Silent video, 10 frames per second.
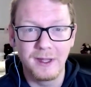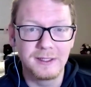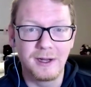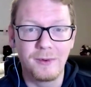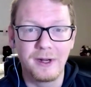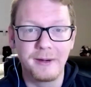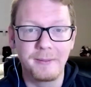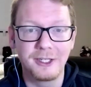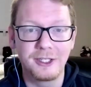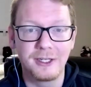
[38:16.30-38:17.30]
And so I want to
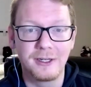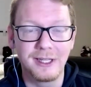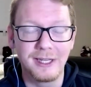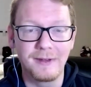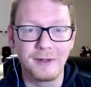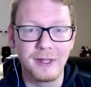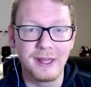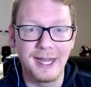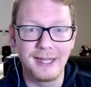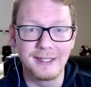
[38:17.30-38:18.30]
make sure to leave you
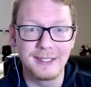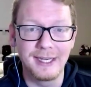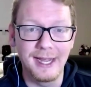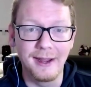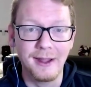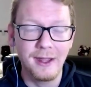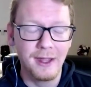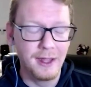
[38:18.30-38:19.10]
with that today.